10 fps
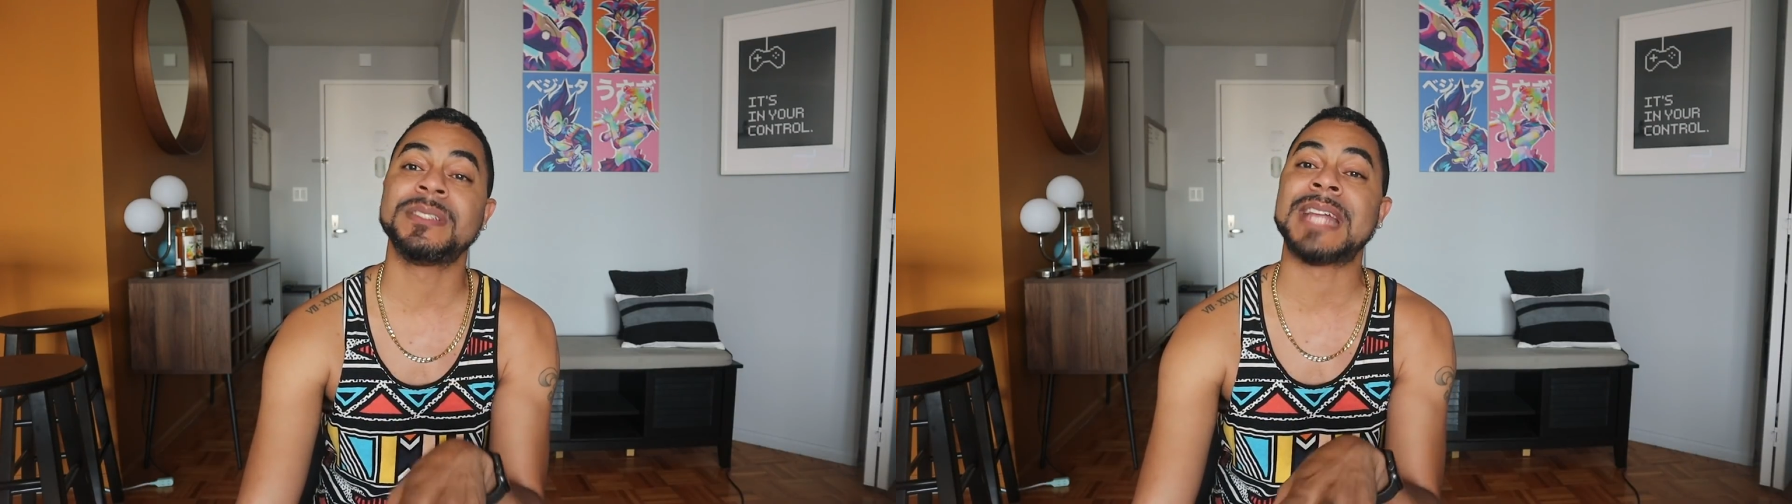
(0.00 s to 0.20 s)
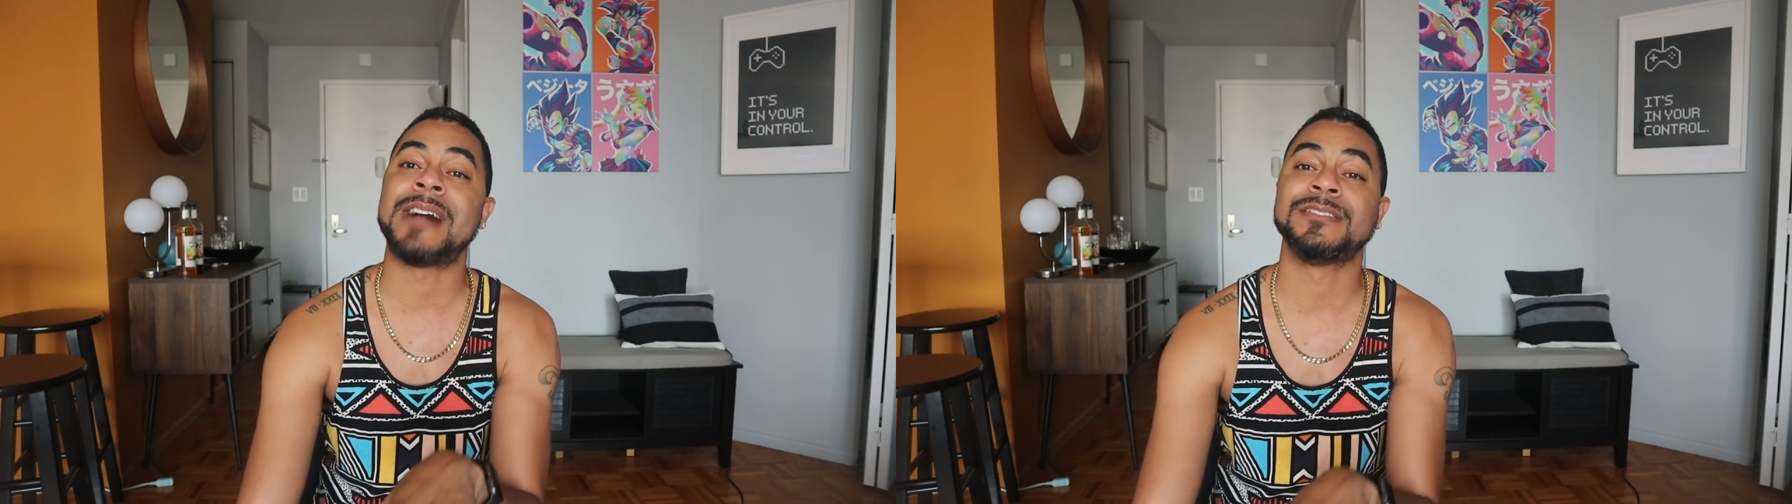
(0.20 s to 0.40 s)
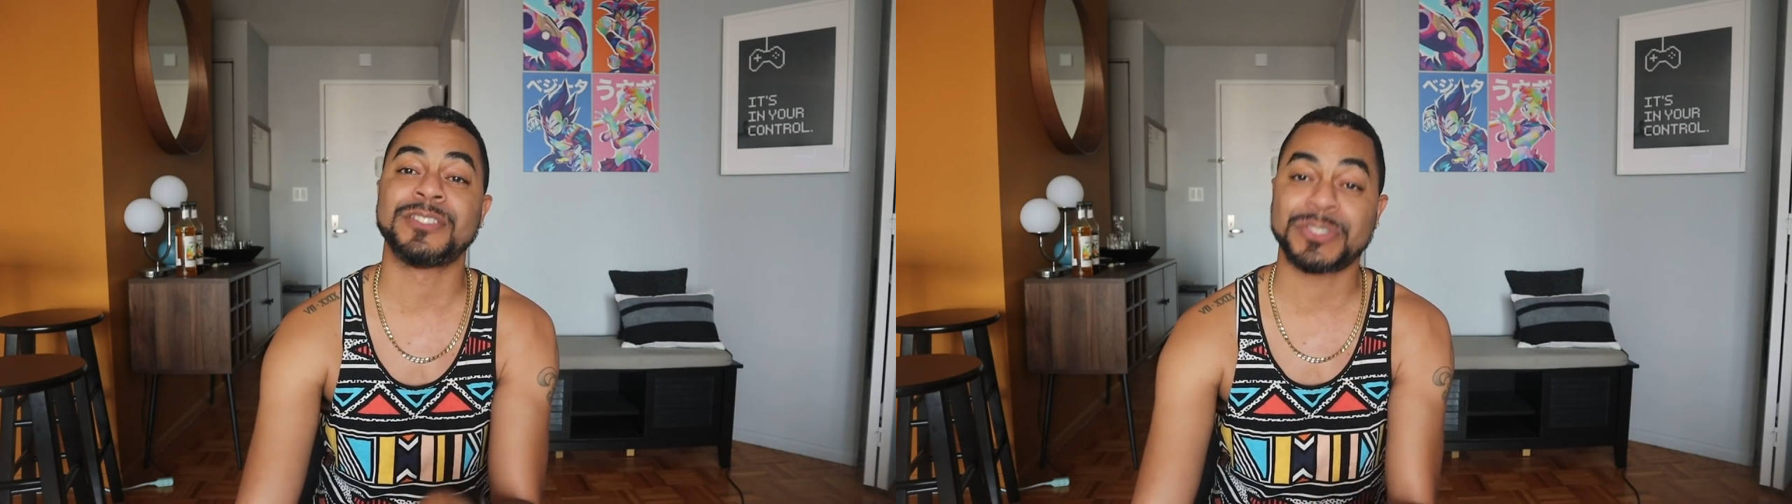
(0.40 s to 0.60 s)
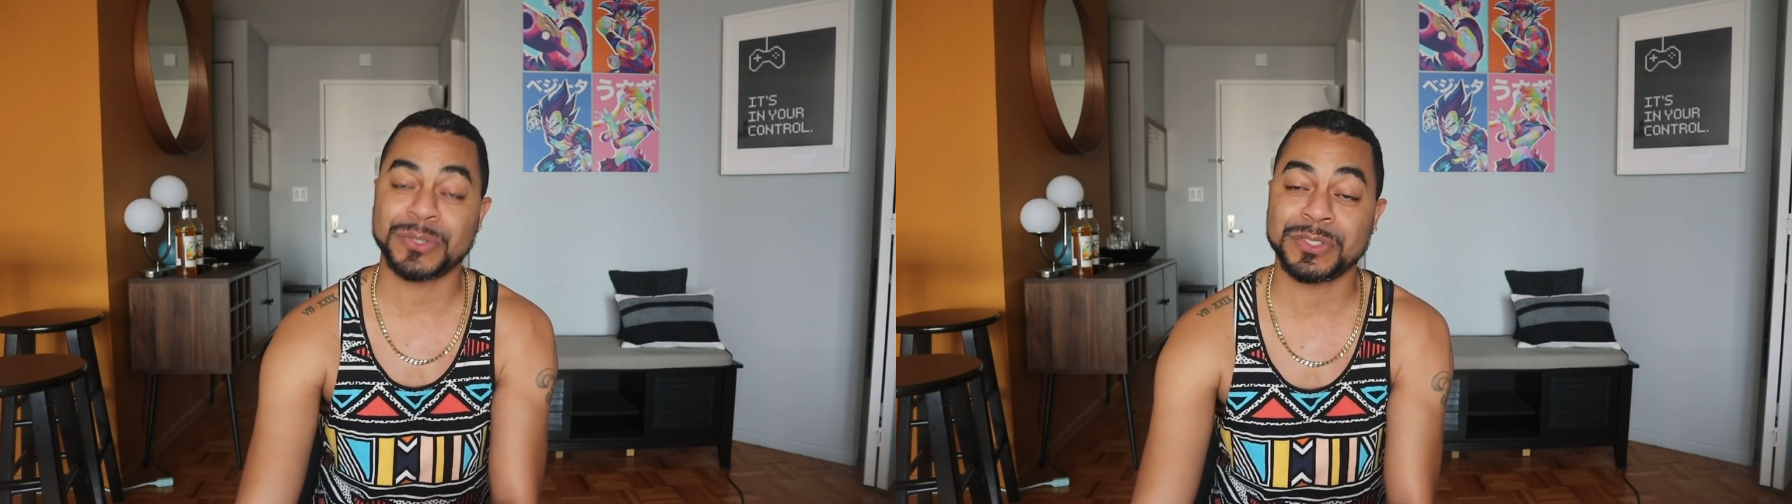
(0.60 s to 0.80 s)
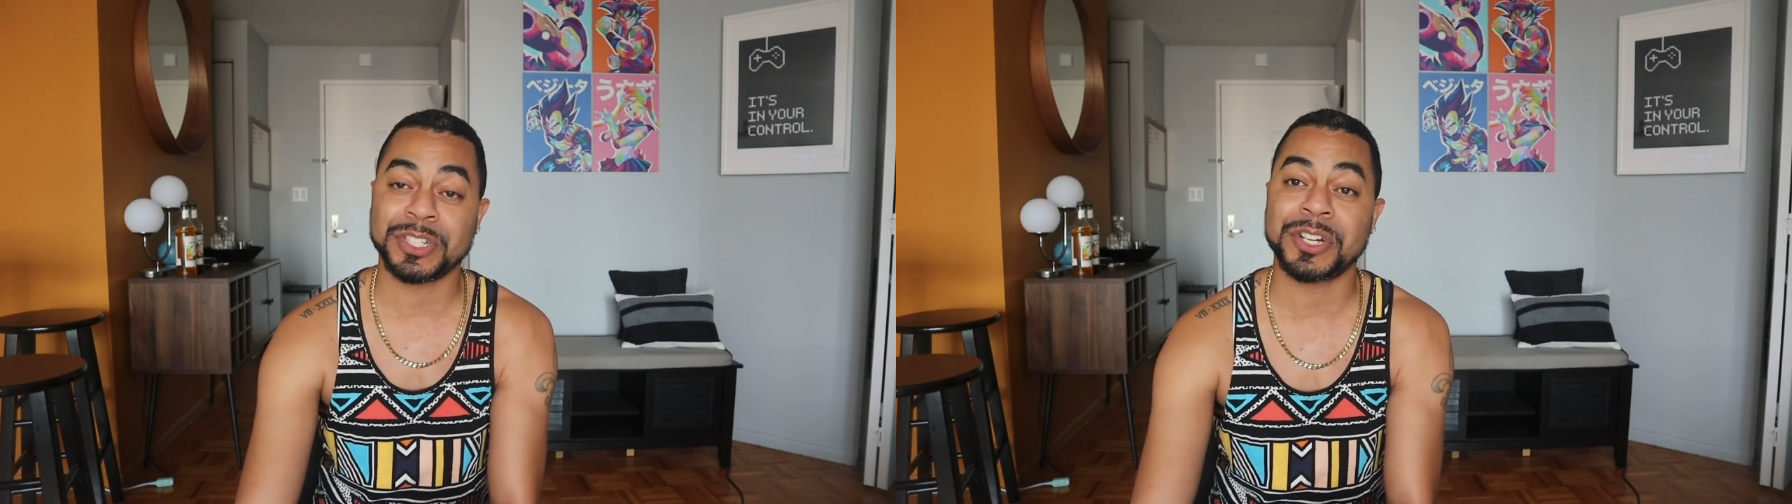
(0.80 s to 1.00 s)
down in the
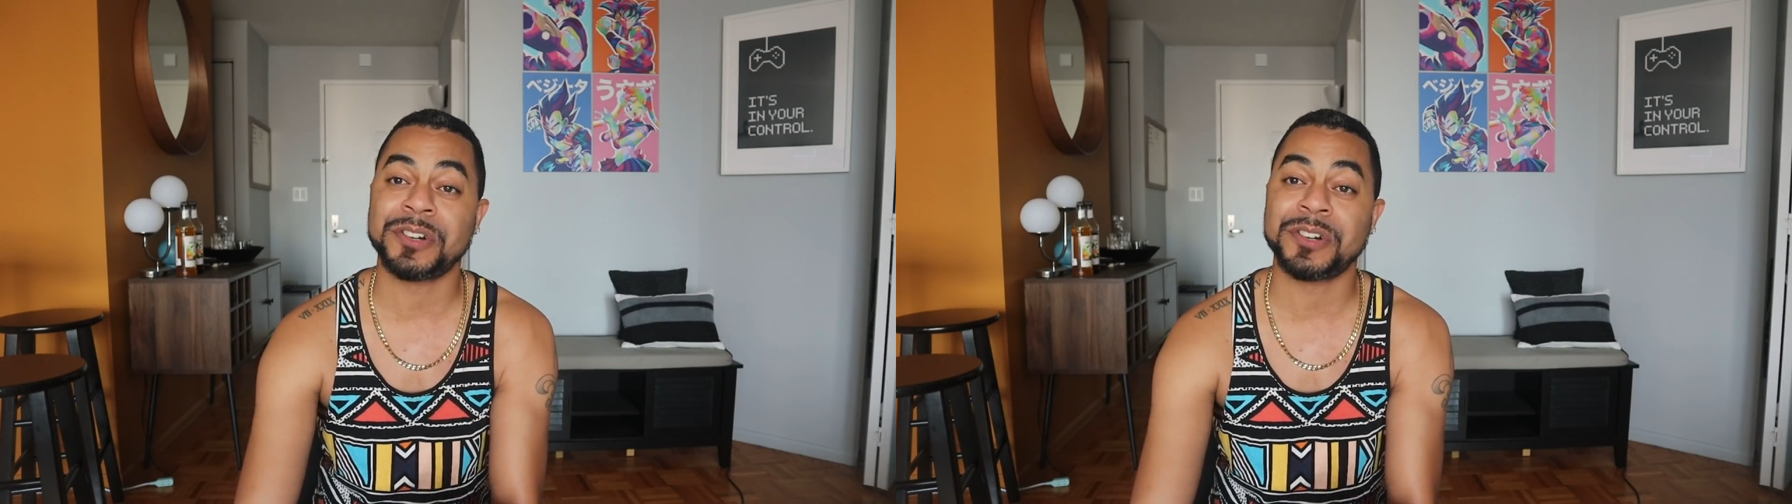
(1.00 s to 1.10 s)
studio